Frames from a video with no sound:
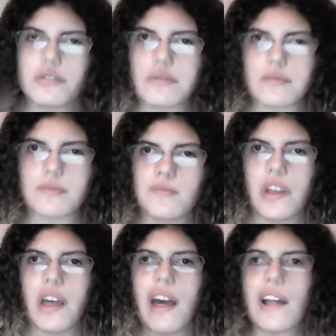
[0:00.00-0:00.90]
As you
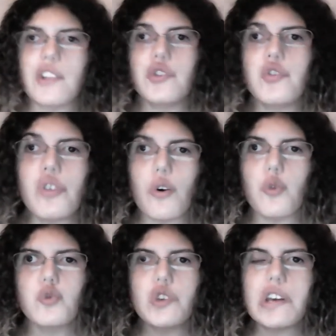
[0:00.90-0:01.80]
know, Jesus
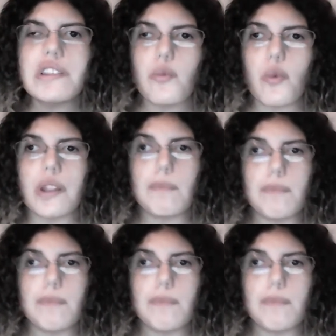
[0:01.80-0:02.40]
wants a partnership.